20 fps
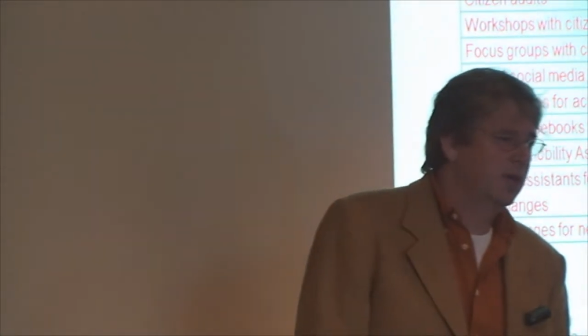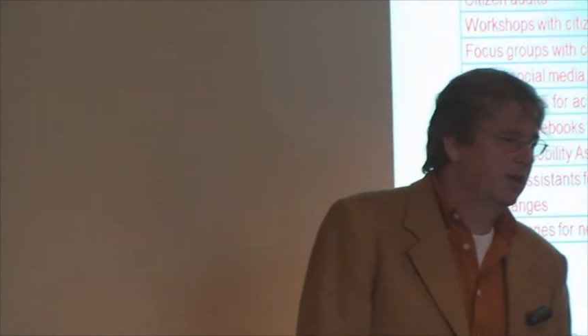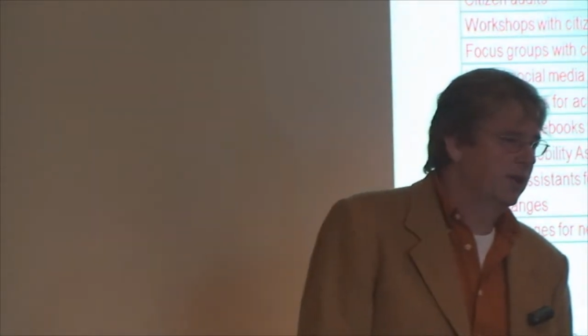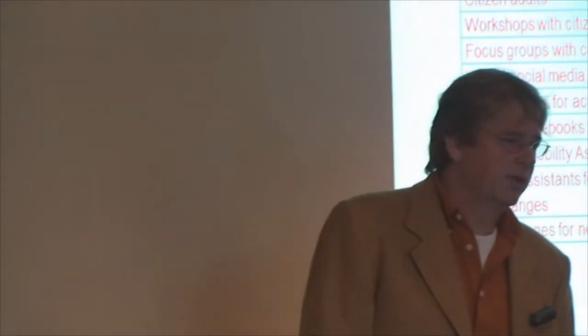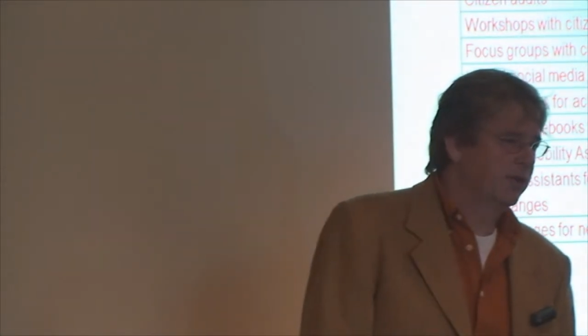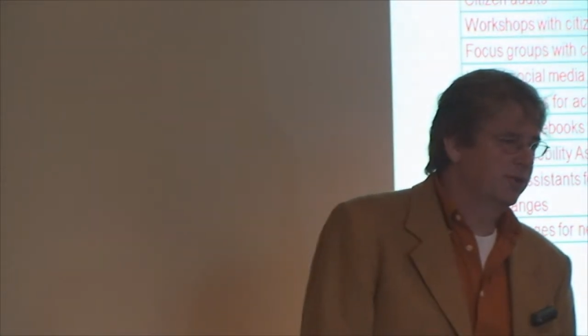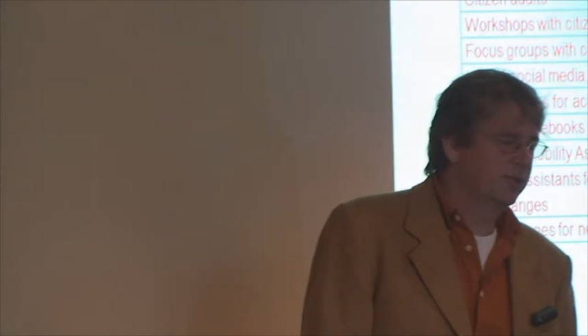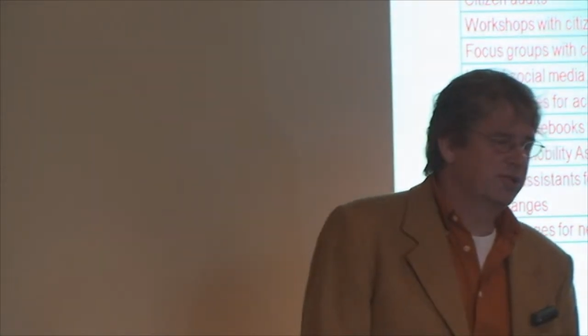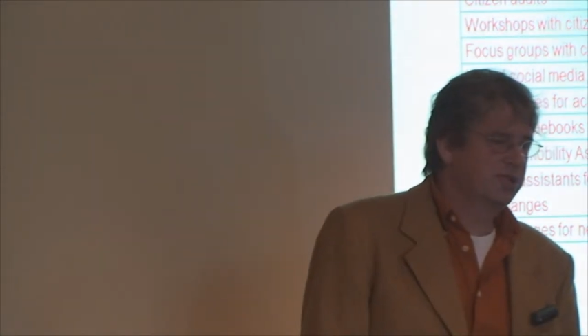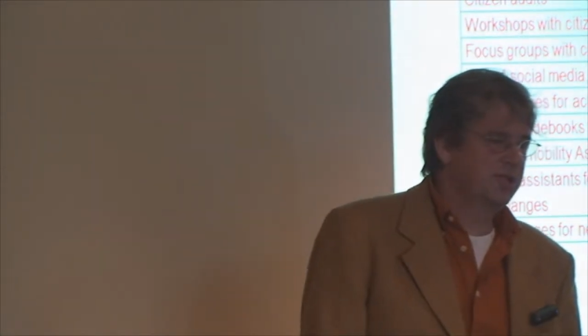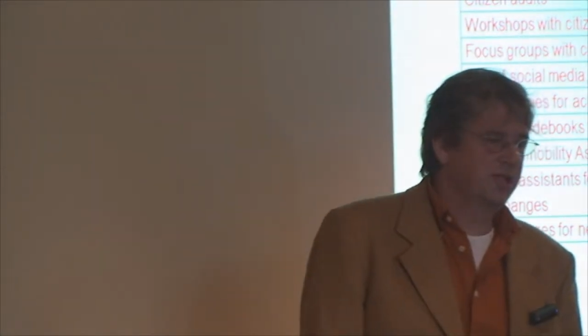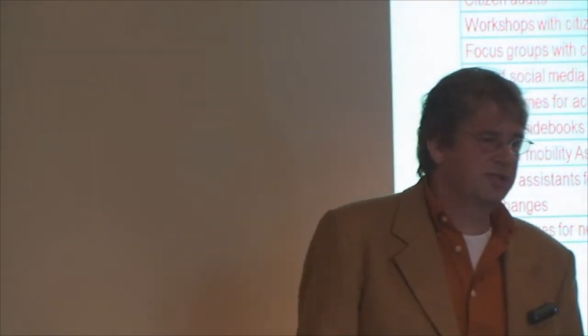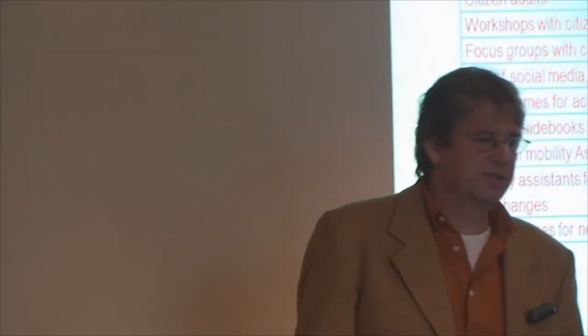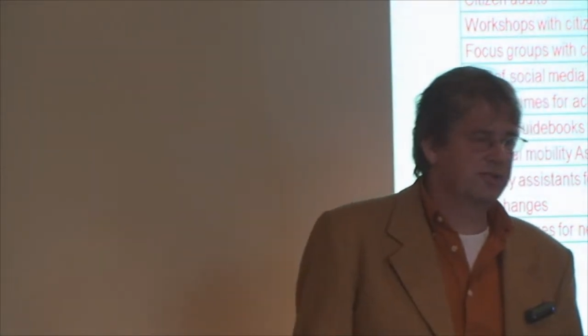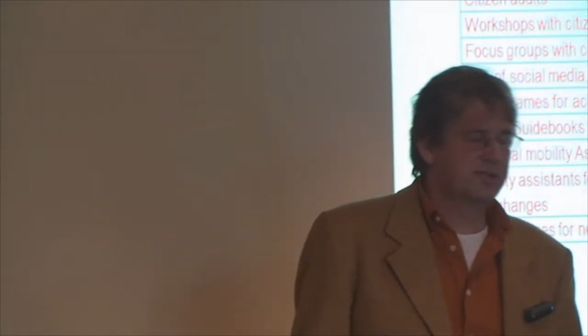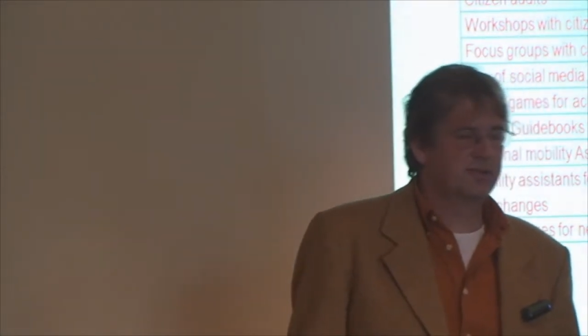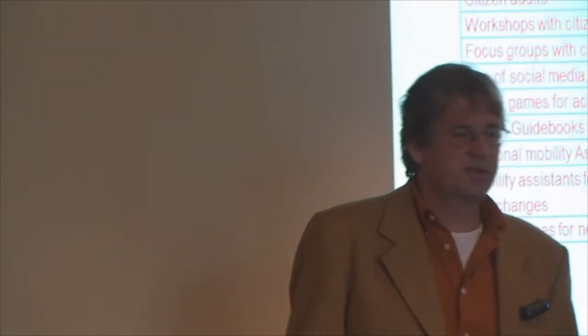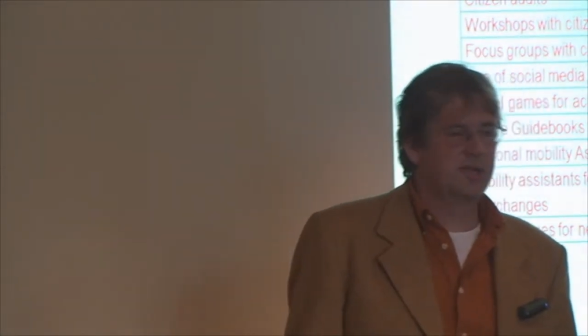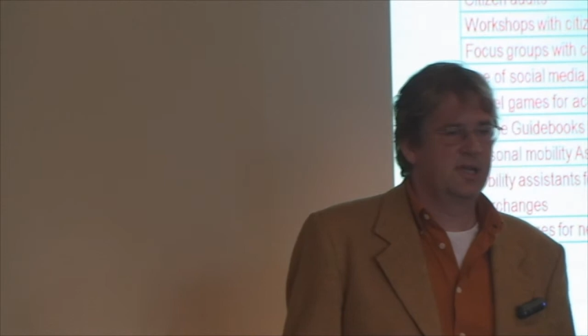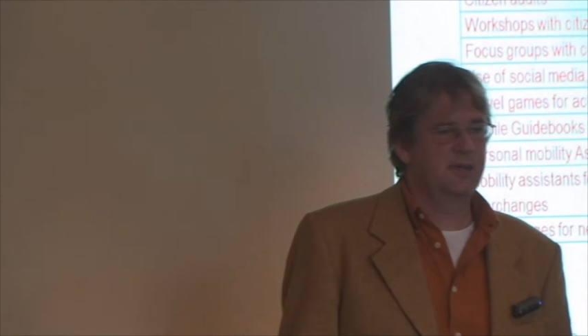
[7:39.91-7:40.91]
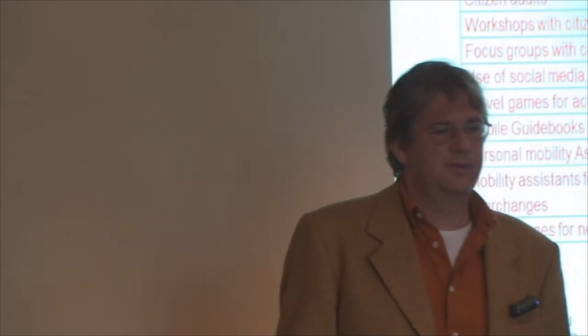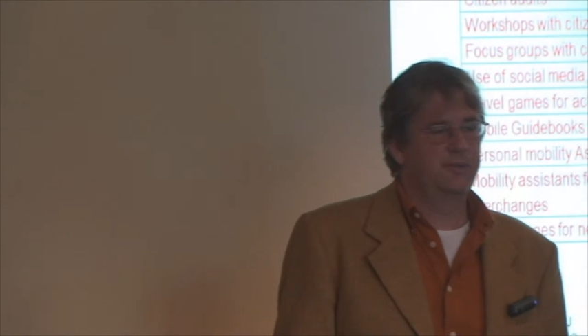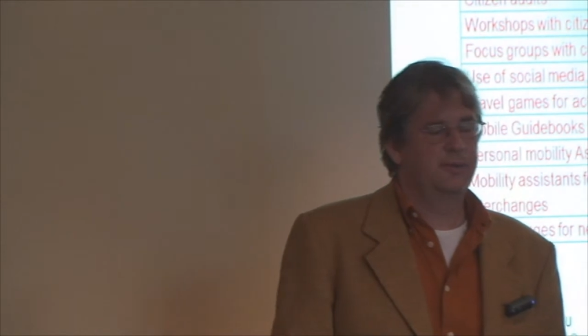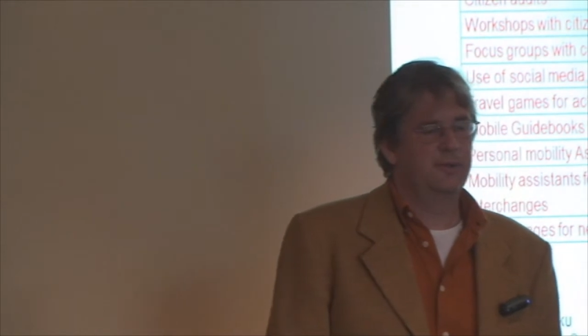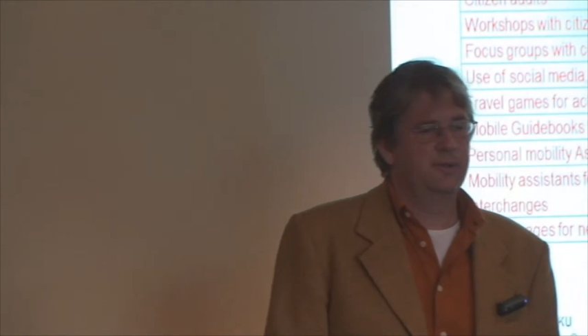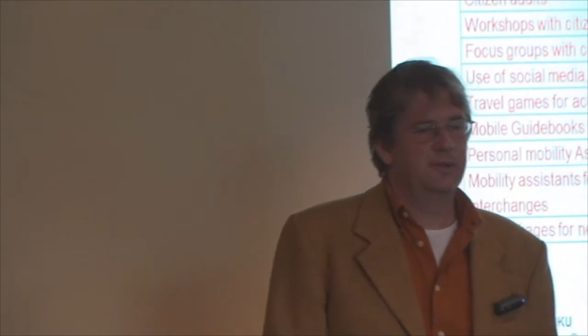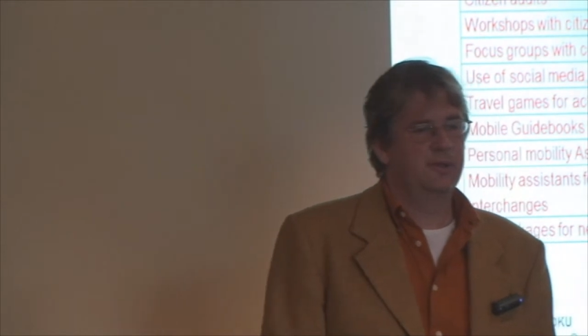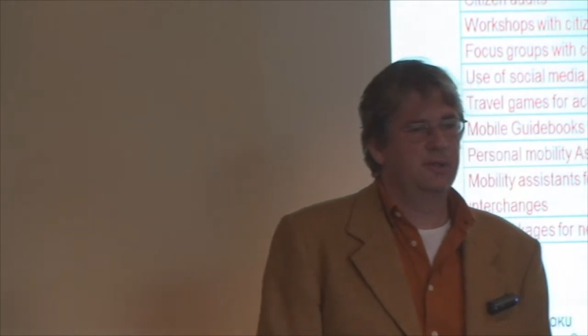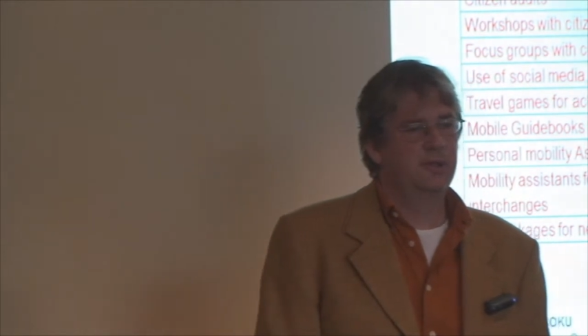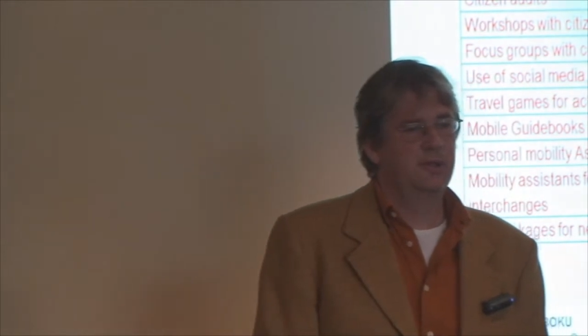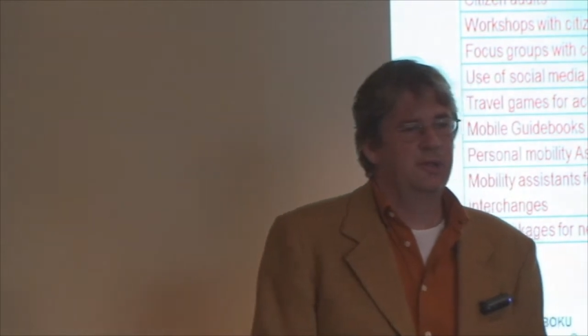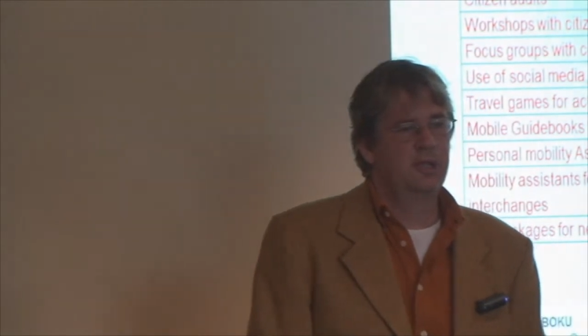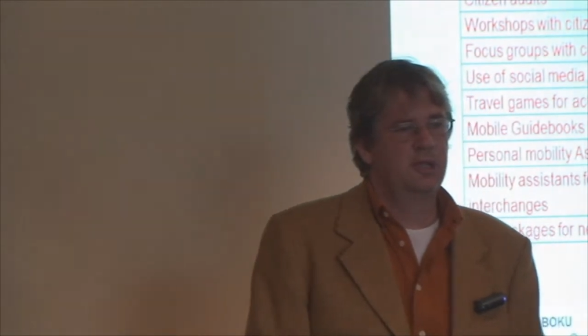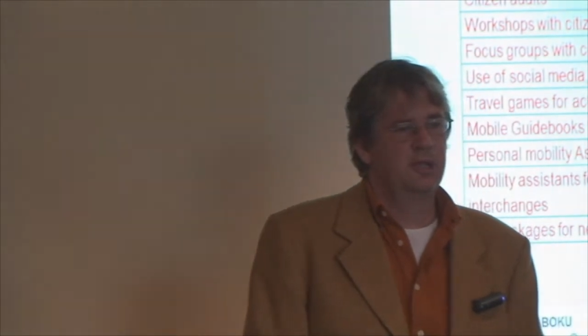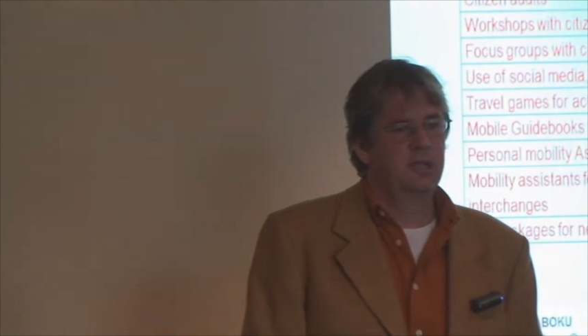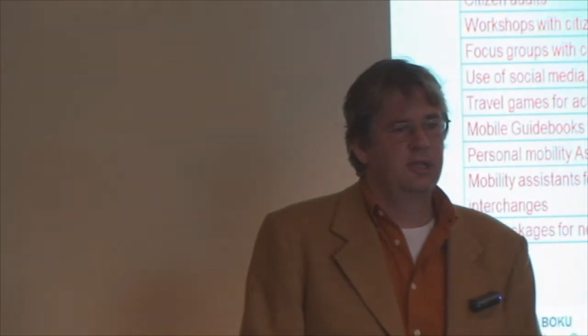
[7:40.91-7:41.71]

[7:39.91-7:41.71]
or just to have a